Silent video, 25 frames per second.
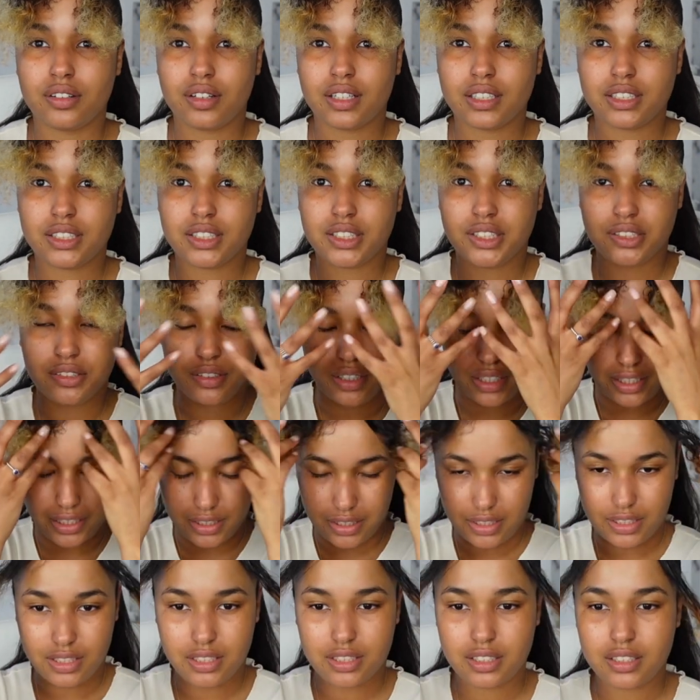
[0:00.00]

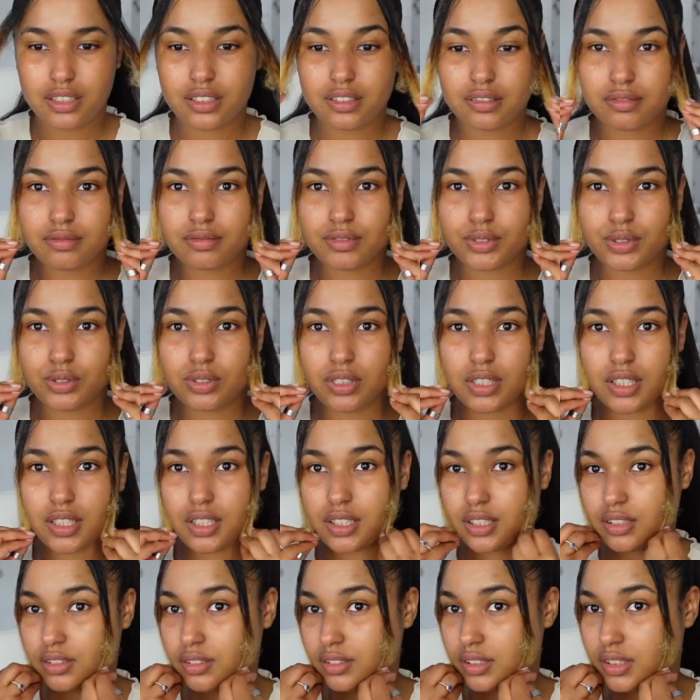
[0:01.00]
straighten although i
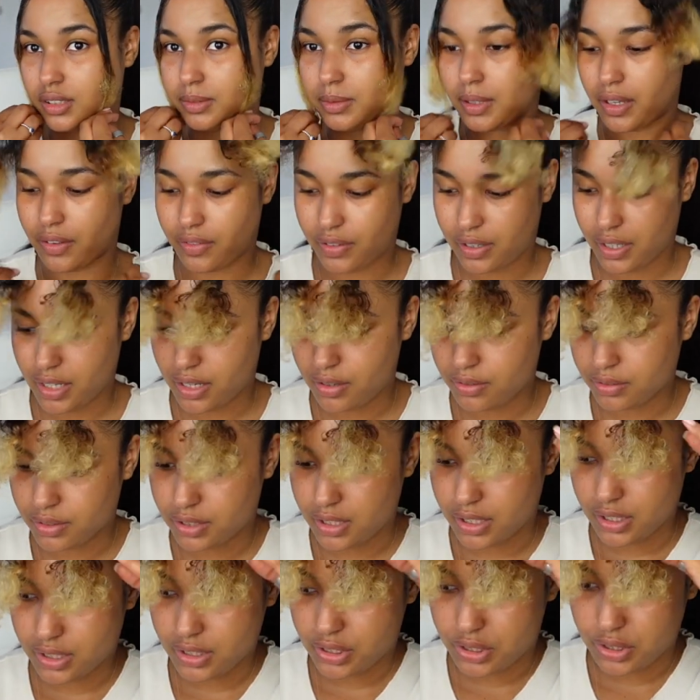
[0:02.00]
curl this way i think i
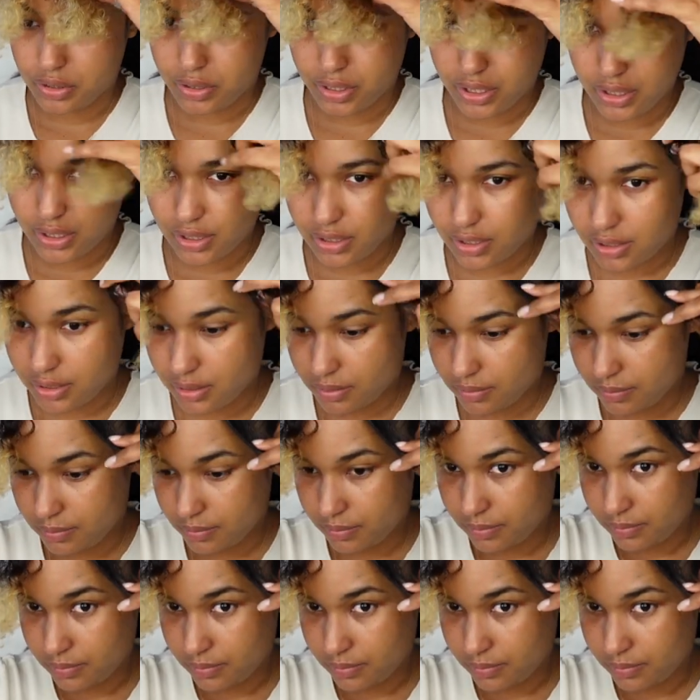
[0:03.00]
want to straighten